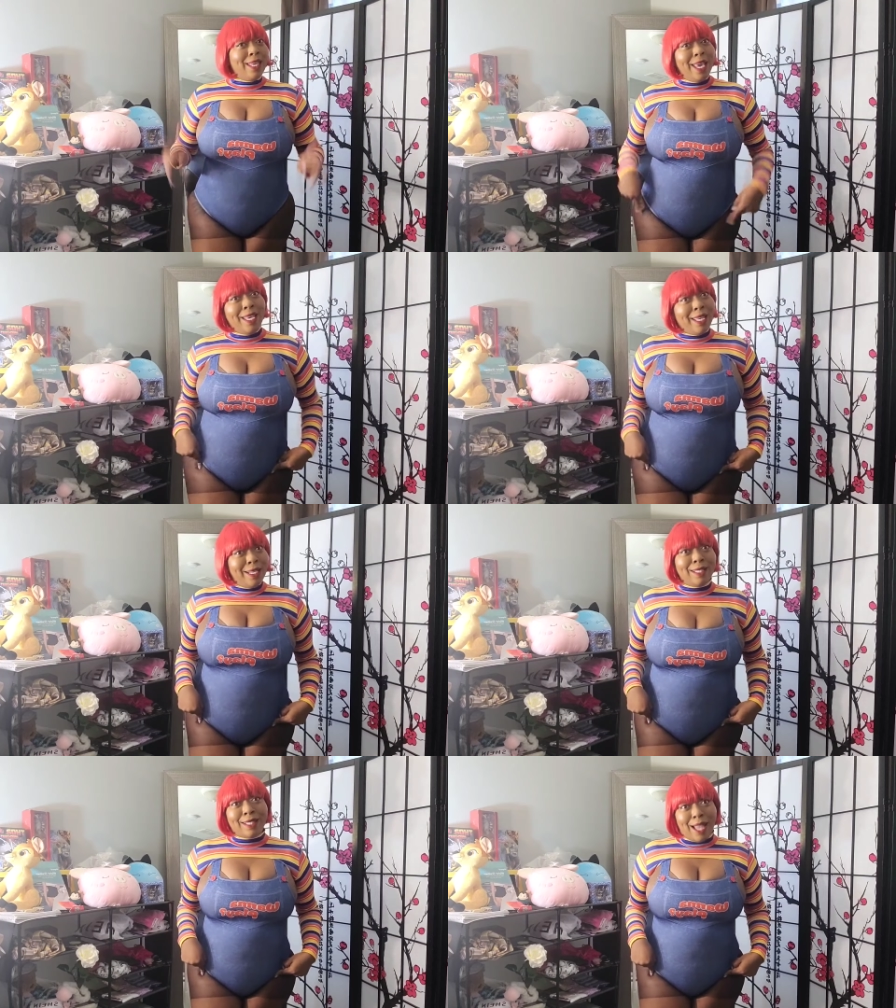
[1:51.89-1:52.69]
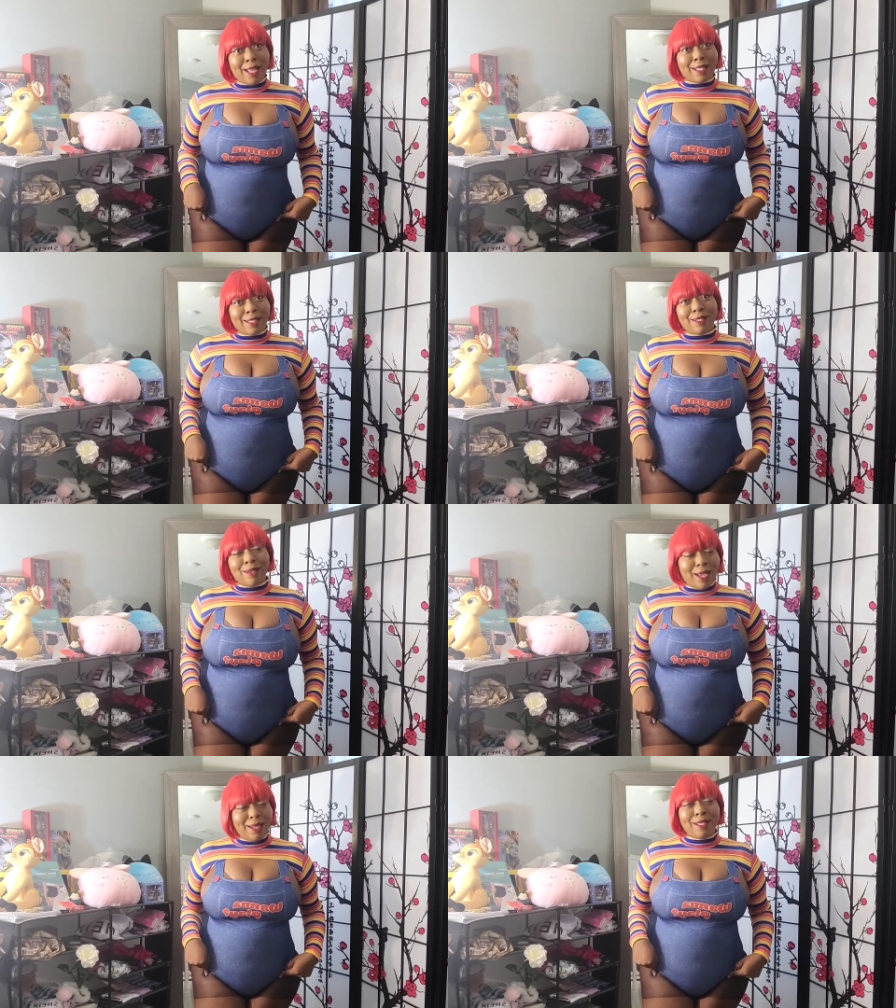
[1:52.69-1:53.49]
You ain't getting the stockings,
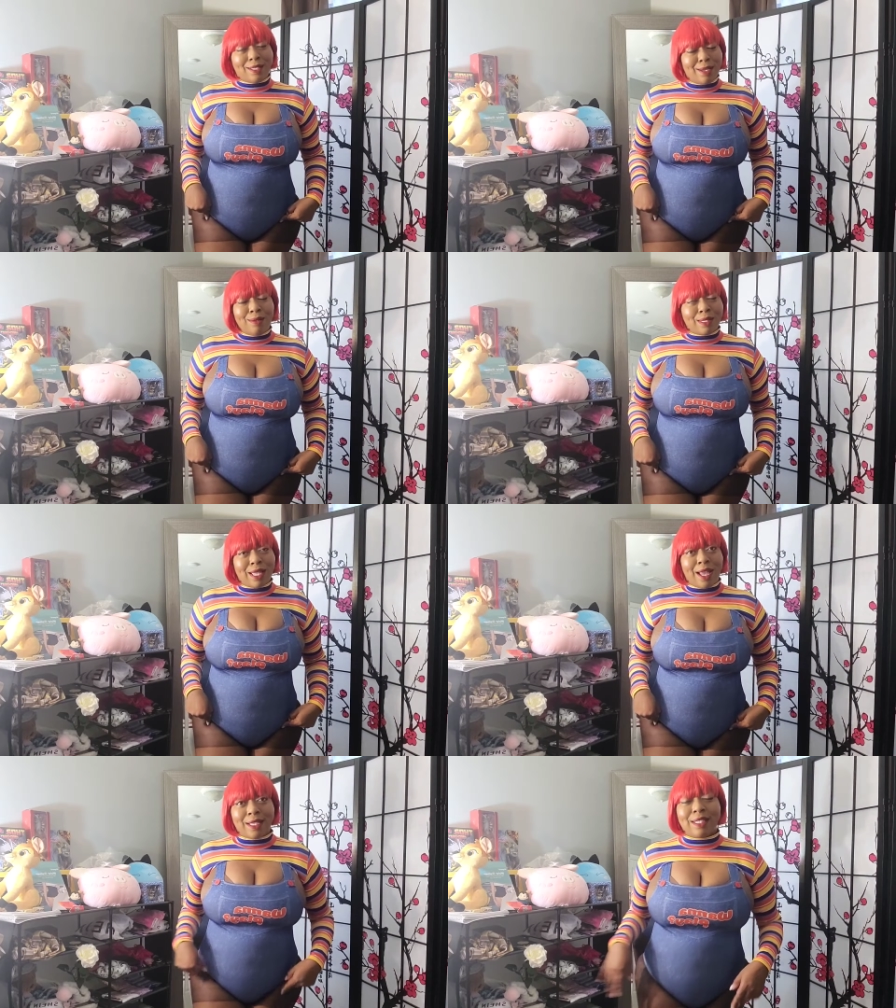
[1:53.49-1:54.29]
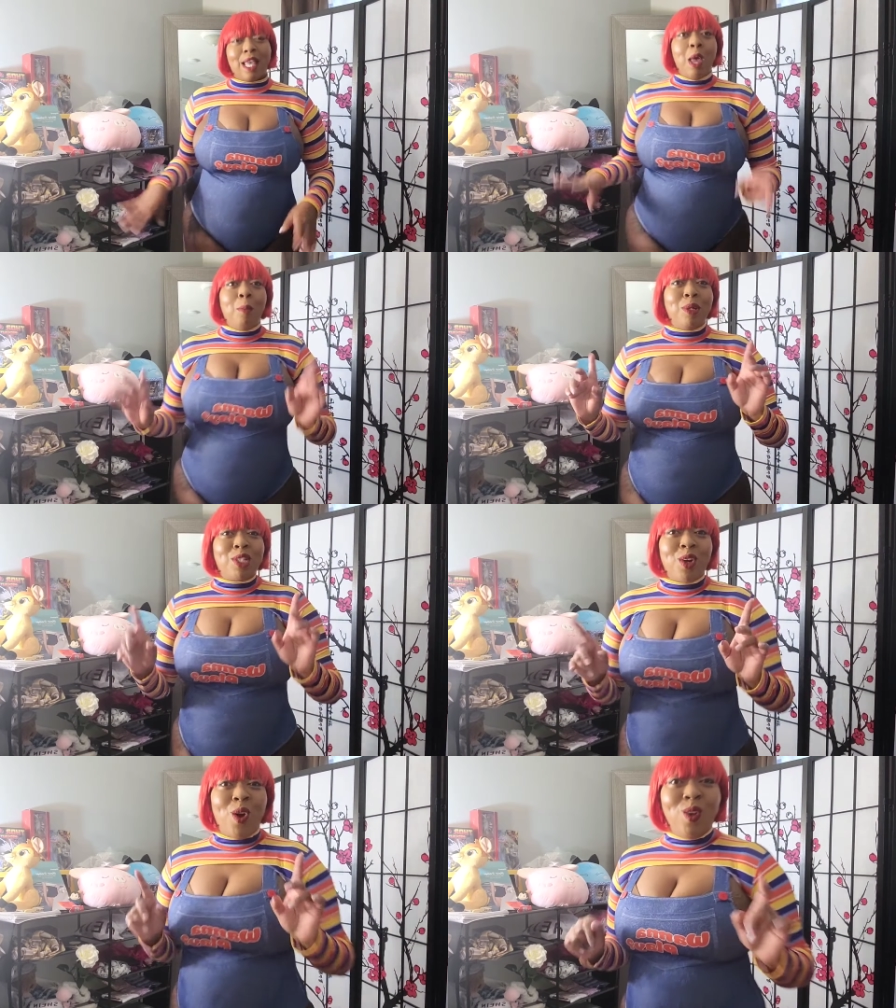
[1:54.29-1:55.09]
so you gotta get your own stockings.
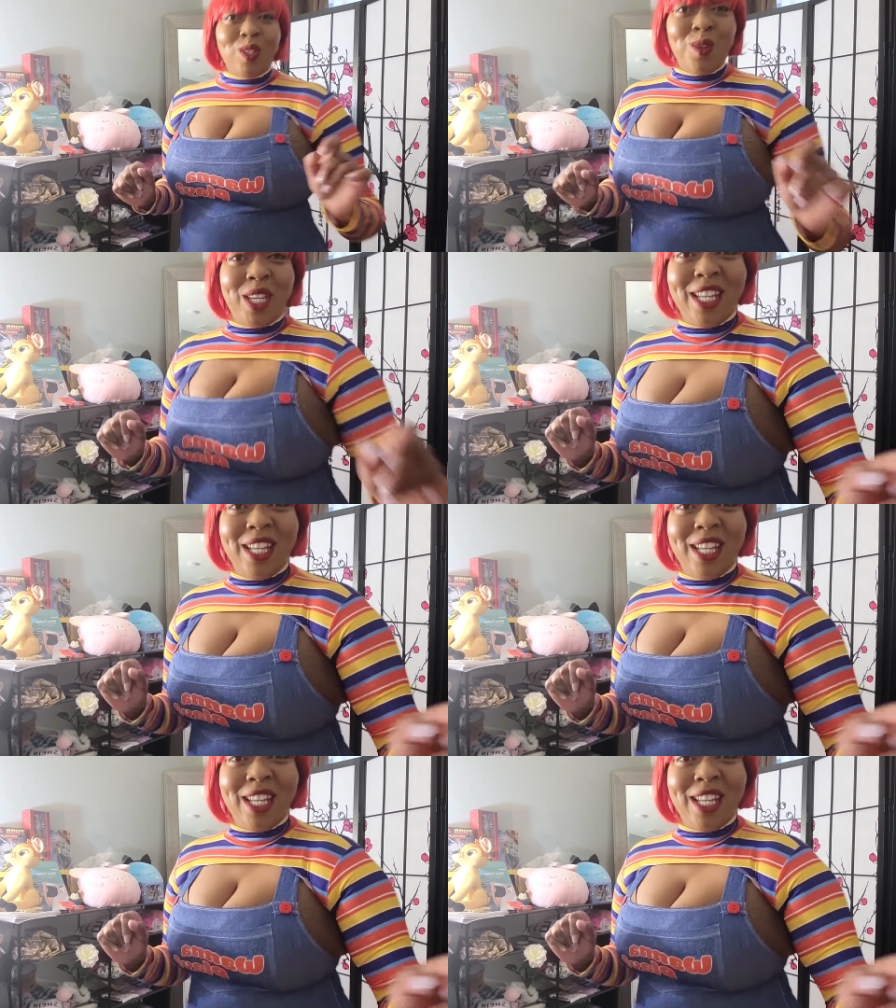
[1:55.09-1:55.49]
But you're also